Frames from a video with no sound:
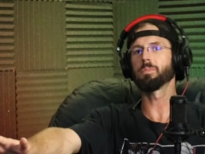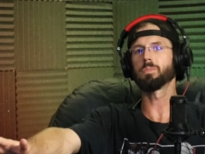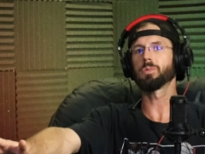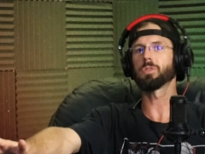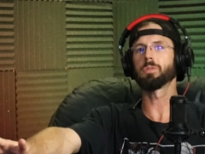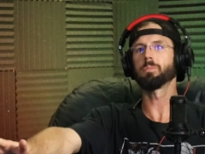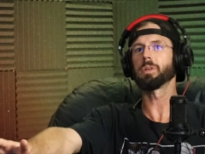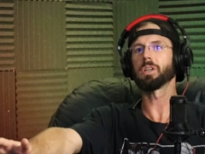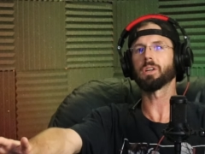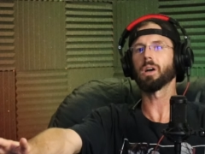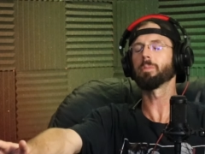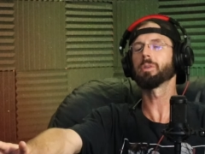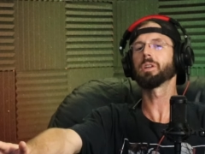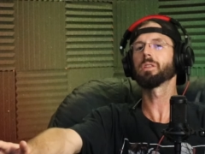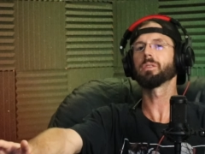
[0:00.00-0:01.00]
to be
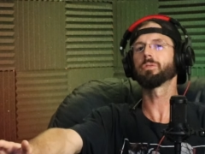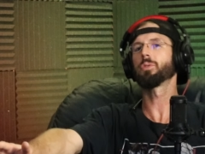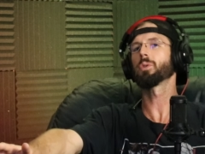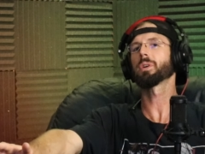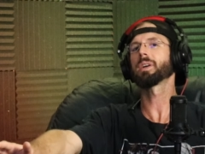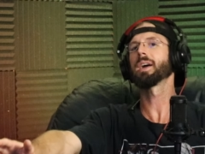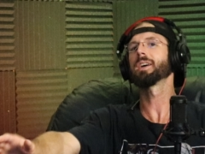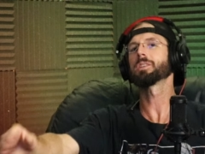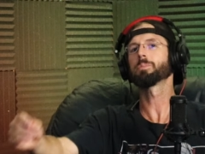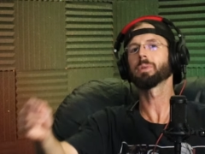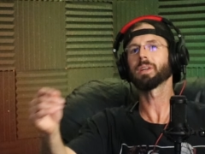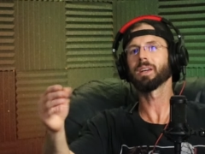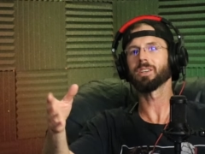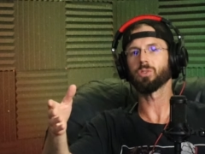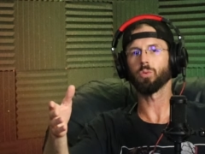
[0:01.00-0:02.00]
coming in the forecast, but
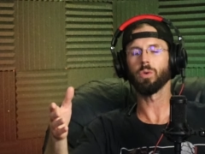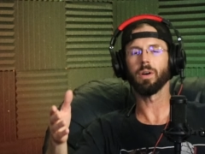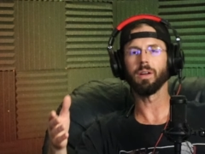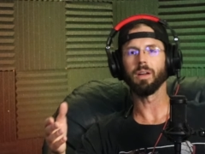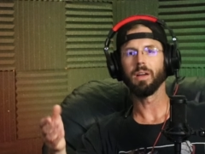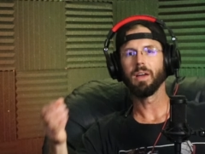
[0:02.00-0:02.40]
guess what?